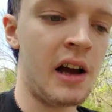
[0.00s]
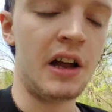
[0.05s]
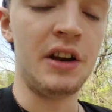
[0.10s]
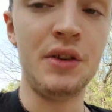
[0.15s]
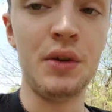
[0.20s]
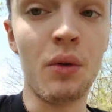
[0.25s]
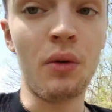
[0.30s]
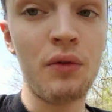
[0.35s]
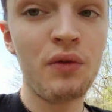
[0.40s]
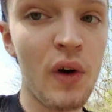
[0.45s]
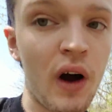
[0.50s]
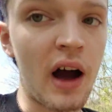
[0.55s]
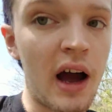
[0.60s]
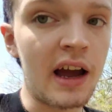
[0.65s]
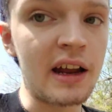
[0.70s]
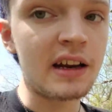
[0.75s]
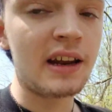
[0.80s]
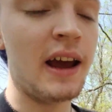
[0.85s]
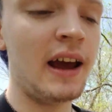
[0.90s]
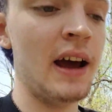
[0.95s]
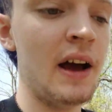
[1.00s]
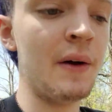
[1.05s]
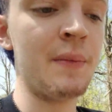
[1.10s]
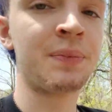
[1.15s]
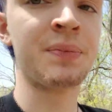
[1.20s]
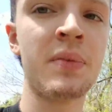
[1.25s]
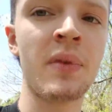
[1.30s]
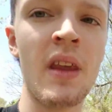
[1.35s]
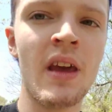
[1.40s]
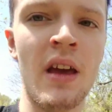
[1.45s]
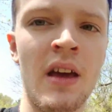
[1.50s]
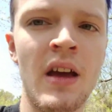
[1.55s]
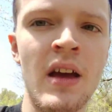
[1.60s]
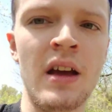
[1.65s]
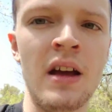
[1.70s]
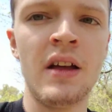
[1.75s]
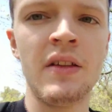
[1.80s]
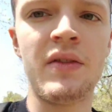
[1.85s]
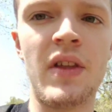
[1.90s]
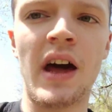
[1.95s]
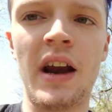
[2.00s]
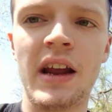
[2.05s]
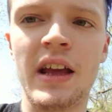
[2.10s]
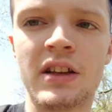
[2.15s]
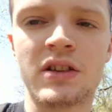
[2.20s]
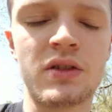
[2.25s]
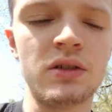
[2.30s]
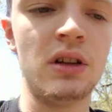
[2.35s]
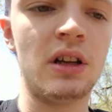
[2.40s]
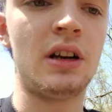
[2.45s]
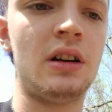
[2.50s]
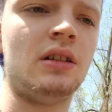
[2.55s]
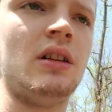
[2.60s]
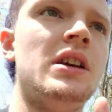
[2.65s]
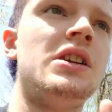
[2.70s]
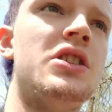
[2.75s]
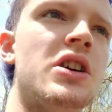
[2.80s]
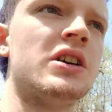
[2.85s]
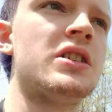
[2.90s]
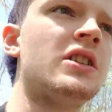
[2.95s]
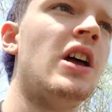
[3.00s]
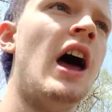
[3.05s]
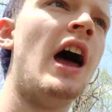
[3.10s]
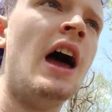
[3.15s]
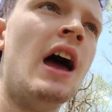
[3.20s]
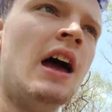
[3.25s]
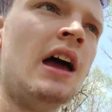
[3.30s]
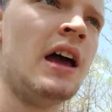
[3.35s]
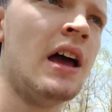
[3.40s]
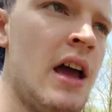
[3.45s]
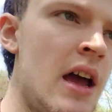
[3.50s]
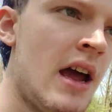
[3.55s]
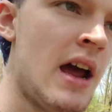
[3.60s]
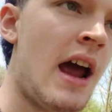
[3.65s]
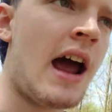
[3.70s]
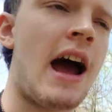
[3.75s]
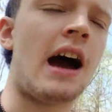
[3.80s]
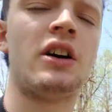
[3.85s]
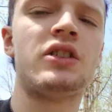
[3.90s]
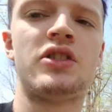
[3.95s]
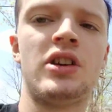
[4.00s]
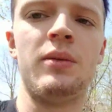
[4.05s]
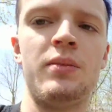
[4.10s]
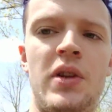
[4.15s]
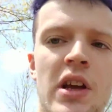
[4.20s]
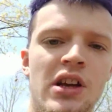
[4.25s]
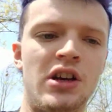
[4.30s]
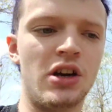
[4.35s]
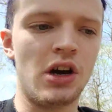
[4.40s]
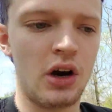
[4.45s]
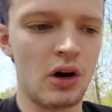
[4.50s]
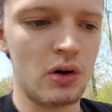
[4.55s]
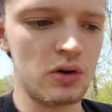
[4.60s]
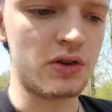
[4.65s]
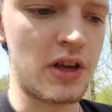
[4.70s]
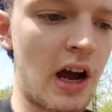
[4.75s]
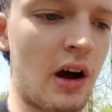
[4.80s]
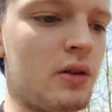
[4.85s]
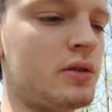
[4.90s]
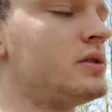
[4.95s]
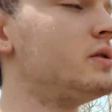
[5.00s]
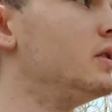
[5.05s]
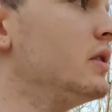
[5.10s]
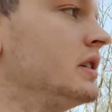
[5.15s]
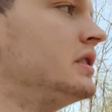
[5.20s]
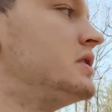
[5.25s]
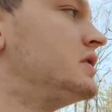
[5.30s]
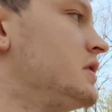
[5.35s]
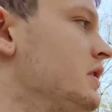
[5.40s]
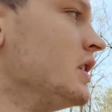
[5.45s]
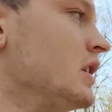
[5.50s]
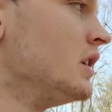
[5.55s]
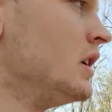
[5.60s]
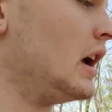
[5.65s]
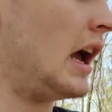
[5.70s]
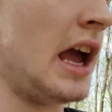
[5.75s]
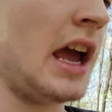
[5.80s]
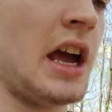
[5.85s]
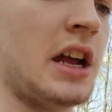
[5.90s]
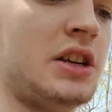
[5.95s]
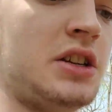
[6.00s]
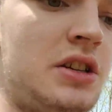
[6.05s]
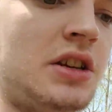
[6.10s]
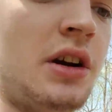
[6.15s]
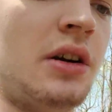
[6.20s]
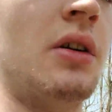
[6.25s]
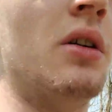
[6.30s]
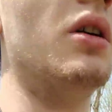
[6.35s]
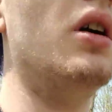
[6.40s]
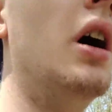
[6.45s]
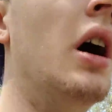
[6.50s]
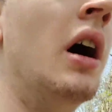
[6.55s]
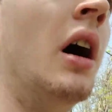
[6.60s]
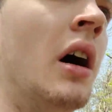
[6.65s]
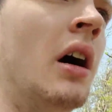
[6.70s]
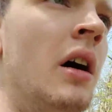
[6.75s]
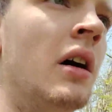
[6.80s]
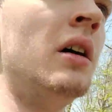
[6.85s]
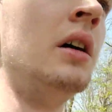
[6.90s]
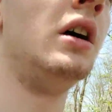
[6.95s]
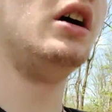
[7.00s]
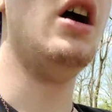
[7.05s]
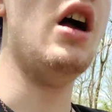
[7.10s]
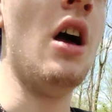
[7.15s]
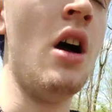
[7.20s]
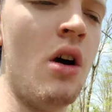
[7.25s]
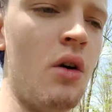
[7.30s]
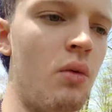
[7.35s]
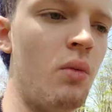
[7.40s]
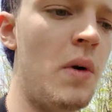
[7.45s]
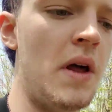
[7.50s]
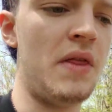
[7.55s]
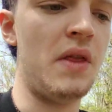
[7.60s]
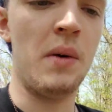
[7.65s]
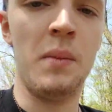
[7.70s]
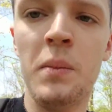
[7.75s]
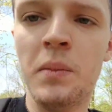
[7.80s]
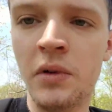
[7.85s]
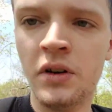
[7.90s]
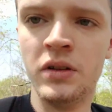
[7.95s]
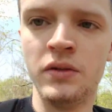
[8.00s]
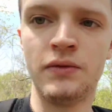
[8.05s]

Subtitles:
And you'll find that it's literally just how something goes, how its general rhythm